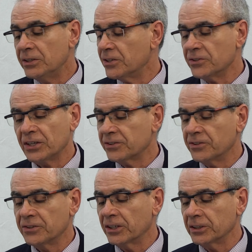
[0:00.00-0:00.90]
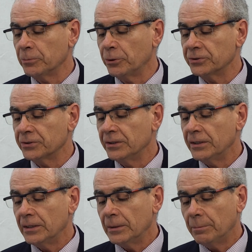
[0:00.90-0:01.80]
this is just the starting point.
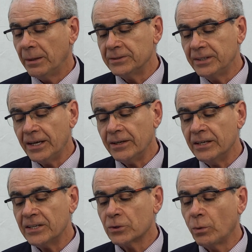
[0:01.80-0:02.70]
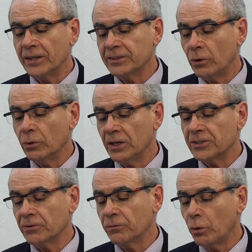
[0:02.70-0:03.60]
Mm-hmm. But there is quite a long
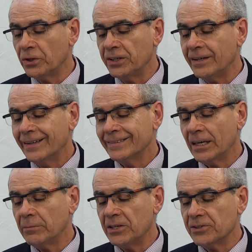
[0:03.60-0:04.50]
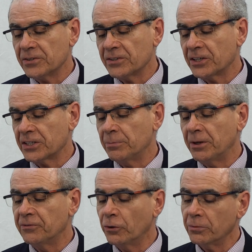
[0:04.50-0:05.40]
list of quality dimensions, such as
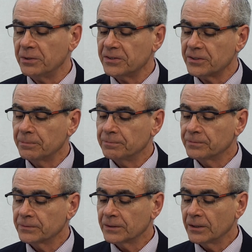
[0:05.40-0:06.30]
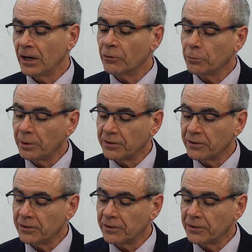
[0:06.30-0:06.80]
performance, how you